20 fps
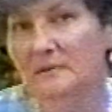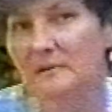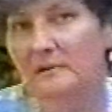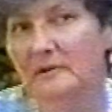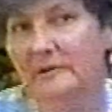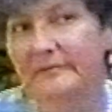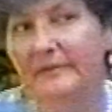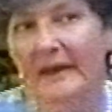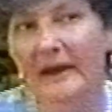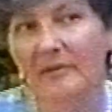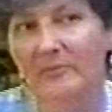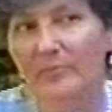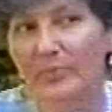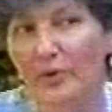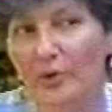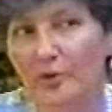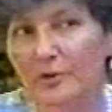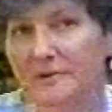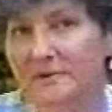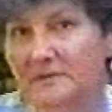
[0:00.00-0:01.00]
At that
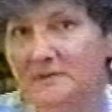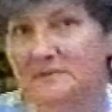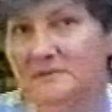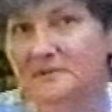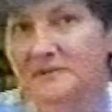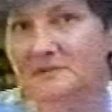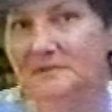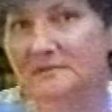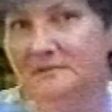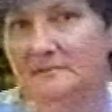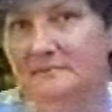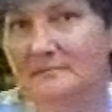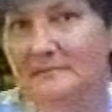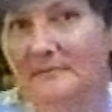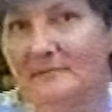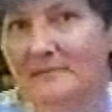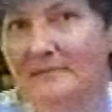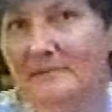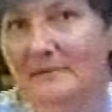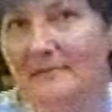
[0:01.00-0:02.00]
point,
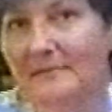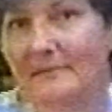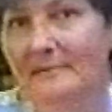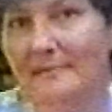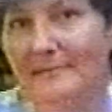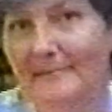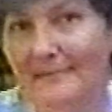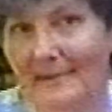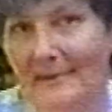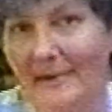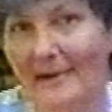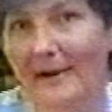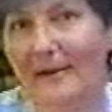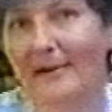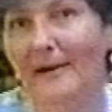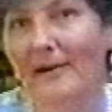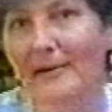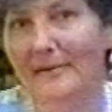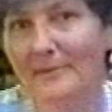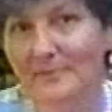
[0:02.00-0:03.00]

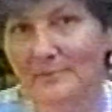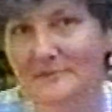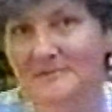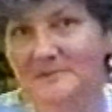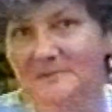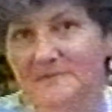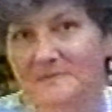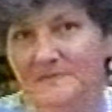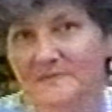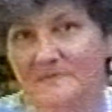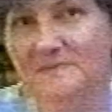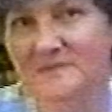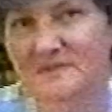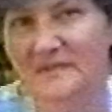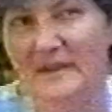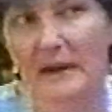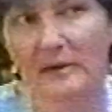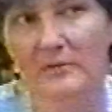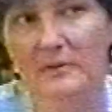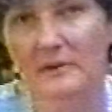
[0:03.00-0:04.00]
I was
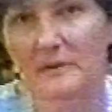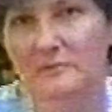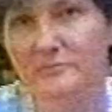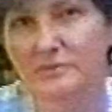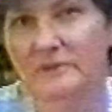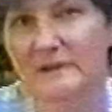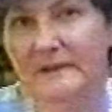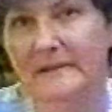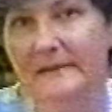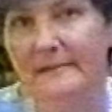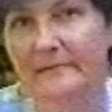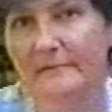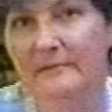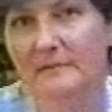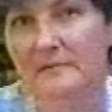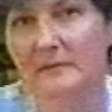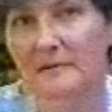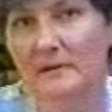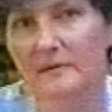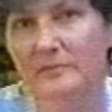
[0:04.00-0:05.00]
staggering,
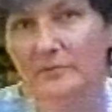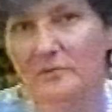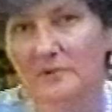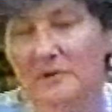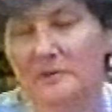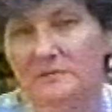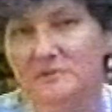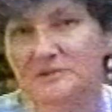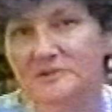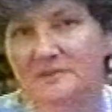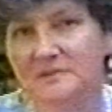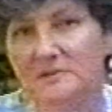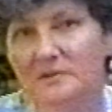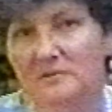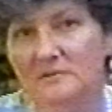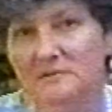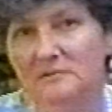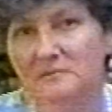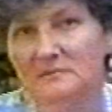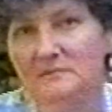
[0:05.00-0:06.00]
really. I thought I was just
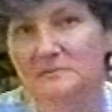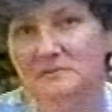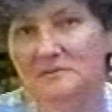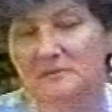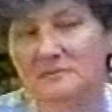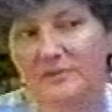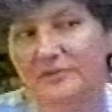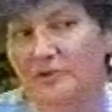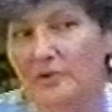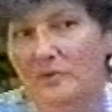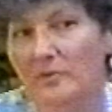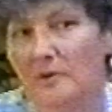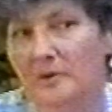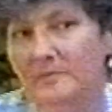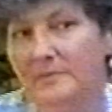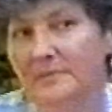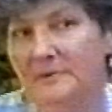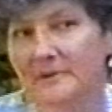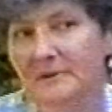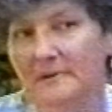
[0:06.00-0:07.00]
going to throw
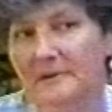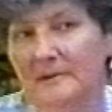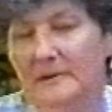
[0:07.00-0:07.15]
up.